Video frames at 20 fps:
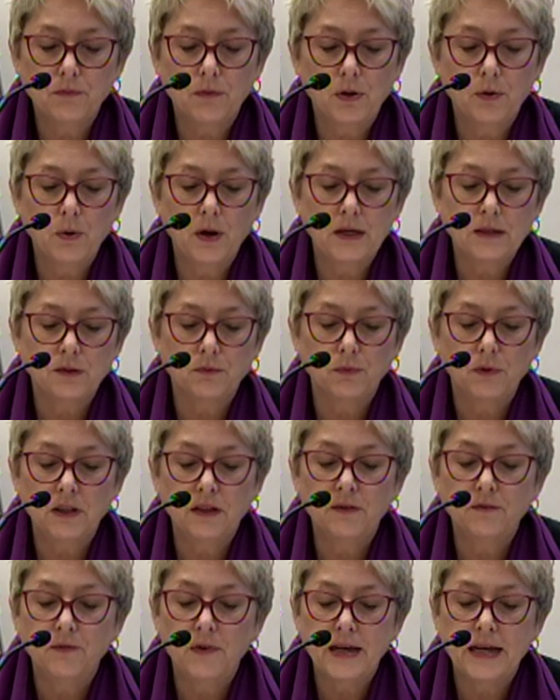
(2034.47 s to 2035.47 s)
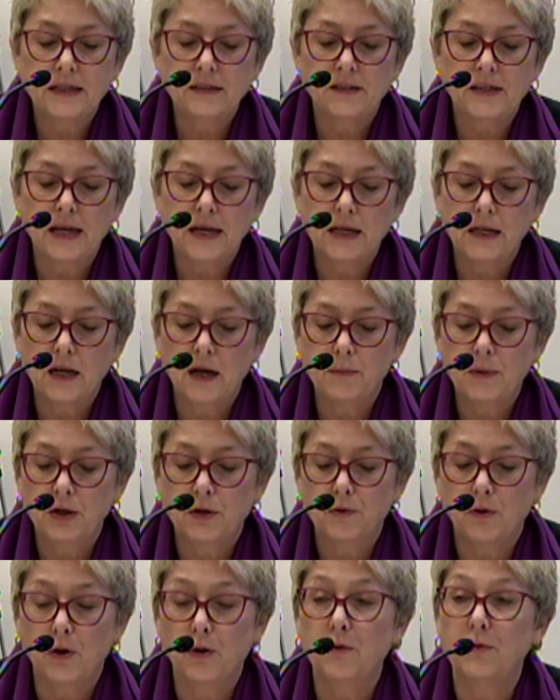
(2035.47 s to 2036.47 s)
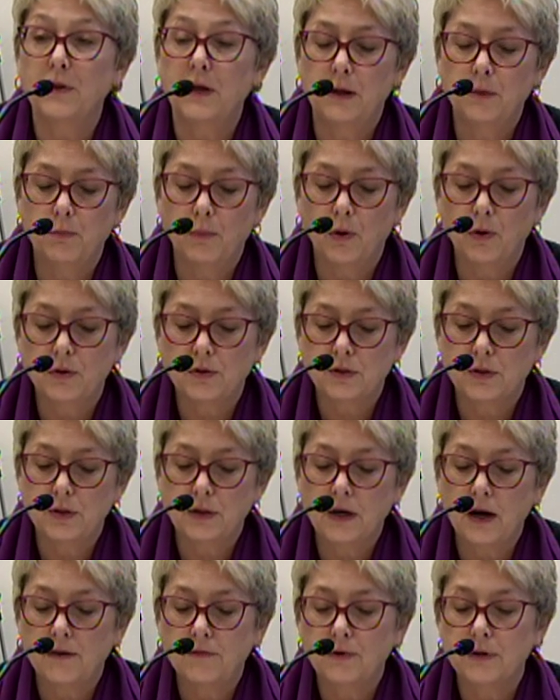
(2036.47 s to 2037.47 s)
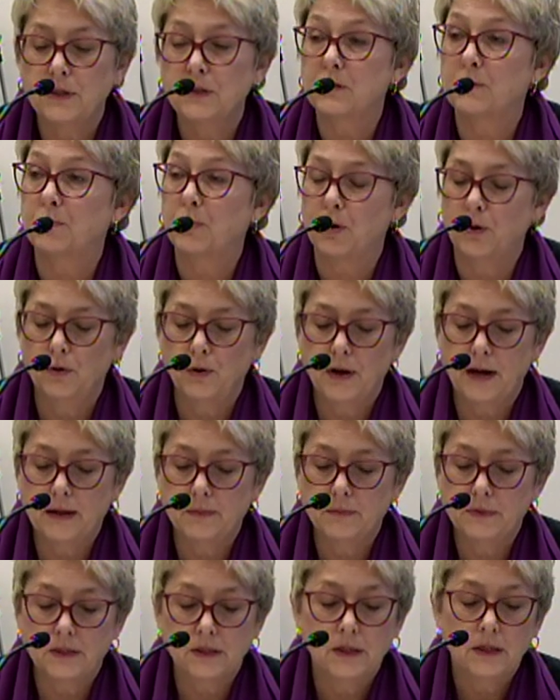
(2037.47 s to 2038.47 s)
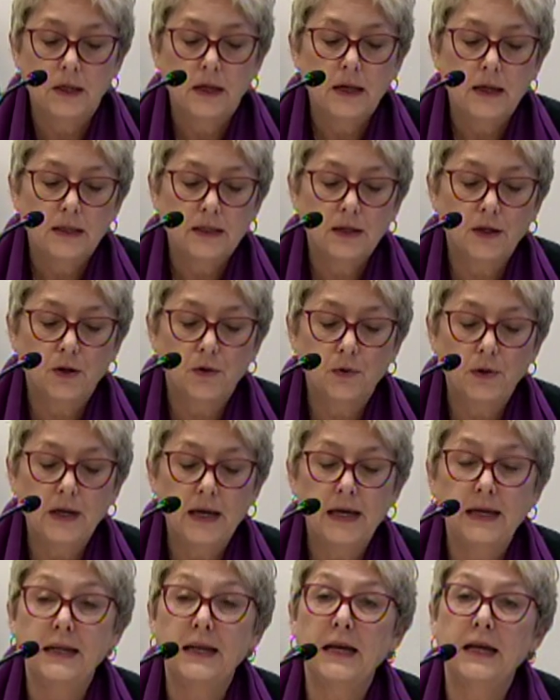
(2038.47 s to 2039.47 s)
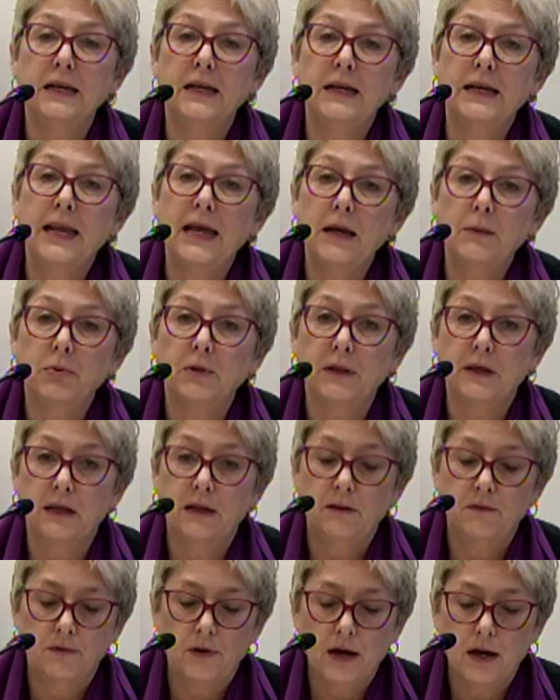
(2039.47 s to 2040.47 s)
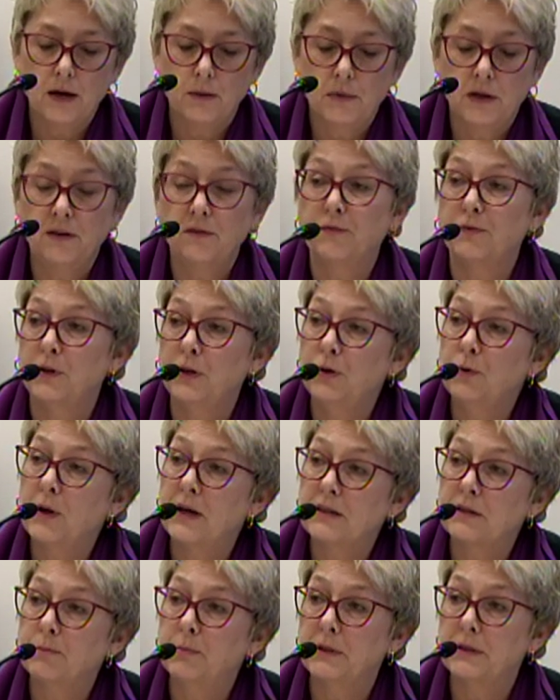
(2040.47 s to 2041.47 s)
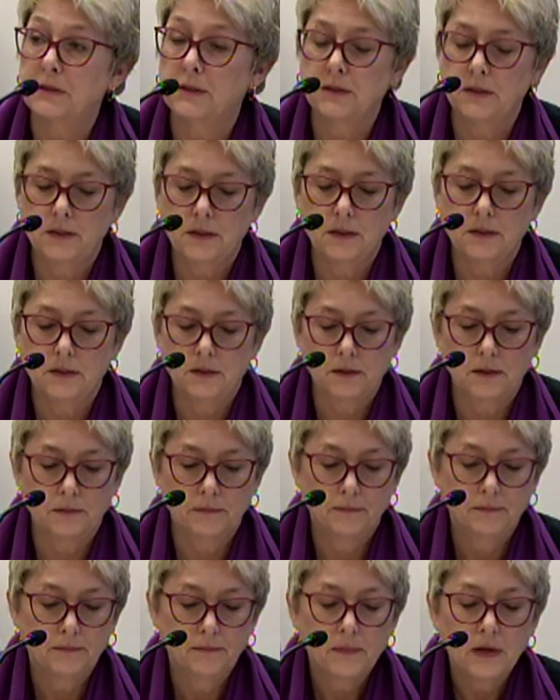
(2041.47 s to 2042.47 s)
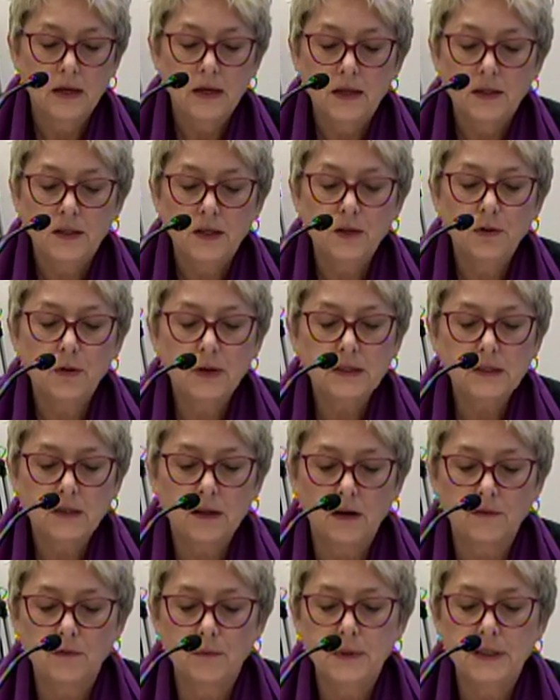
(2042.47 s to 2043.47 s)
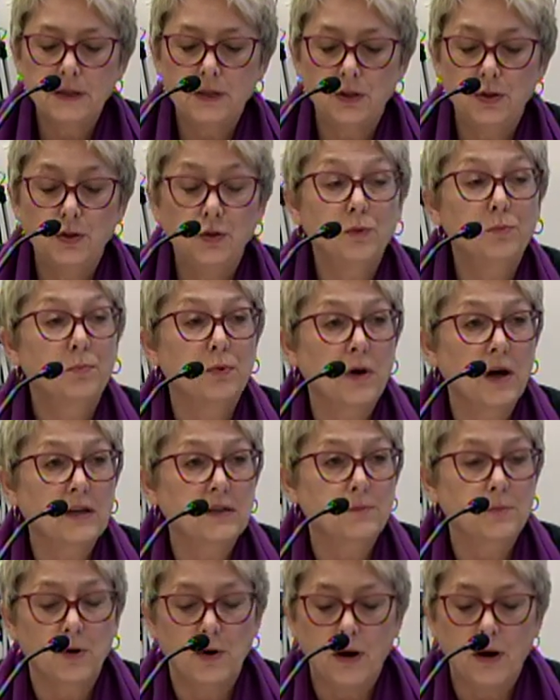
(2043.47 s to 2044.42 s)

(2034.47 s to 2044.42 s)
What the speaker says: request will advance economic growth and bolster governance programs that create an enabling environment for U.S. businesses. The U.S. government's new Prosper